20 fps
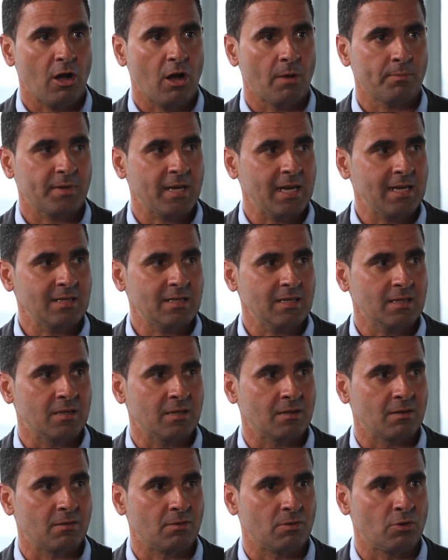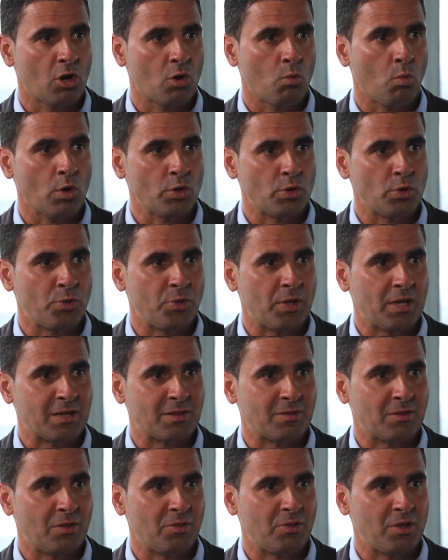I'm keen to know what you
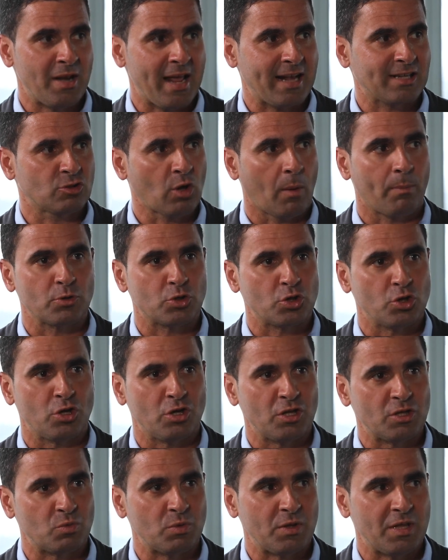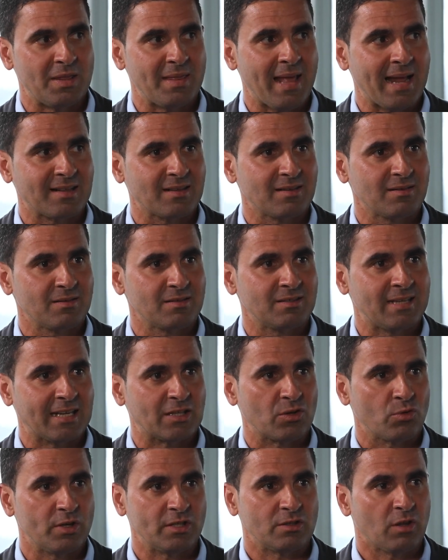think the next opportunities within that
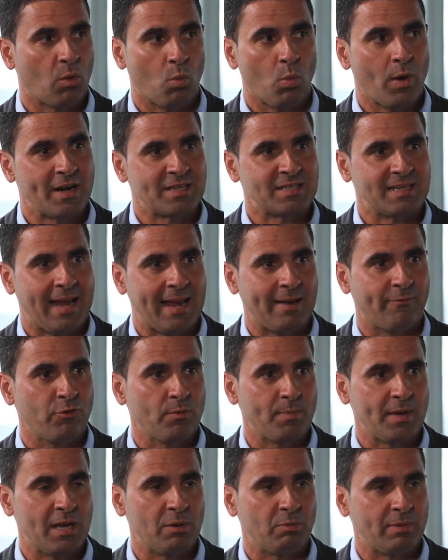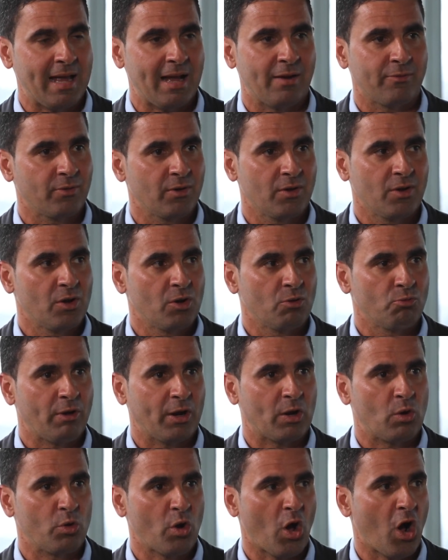sector is. Like, where does it head from here? We have
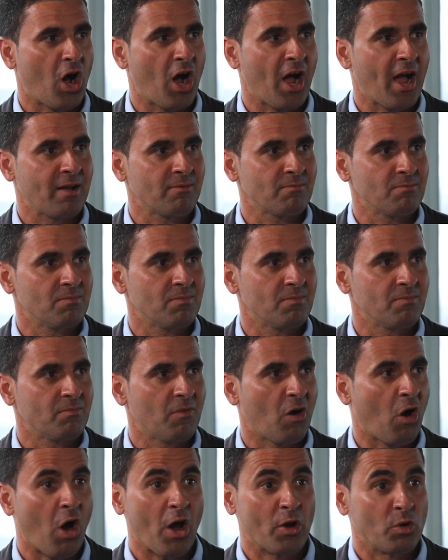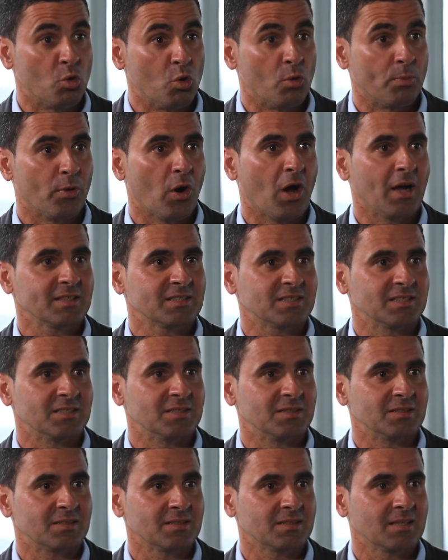record high iron ore
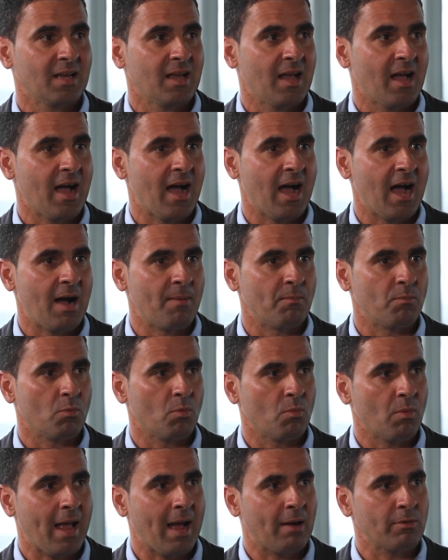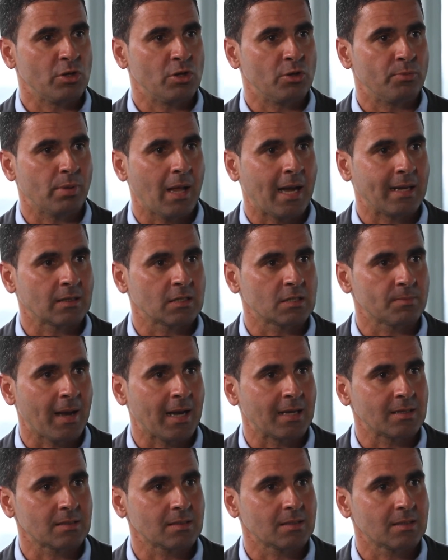prices. How are you playing the
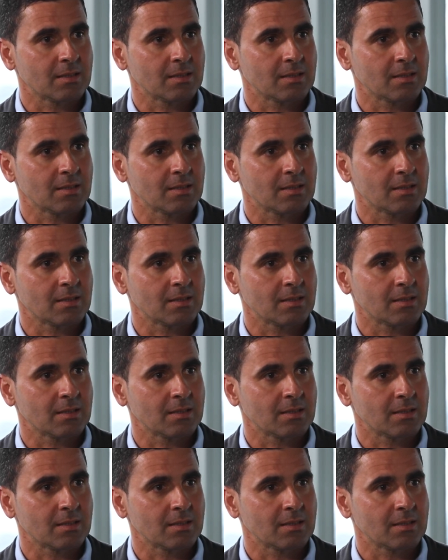space?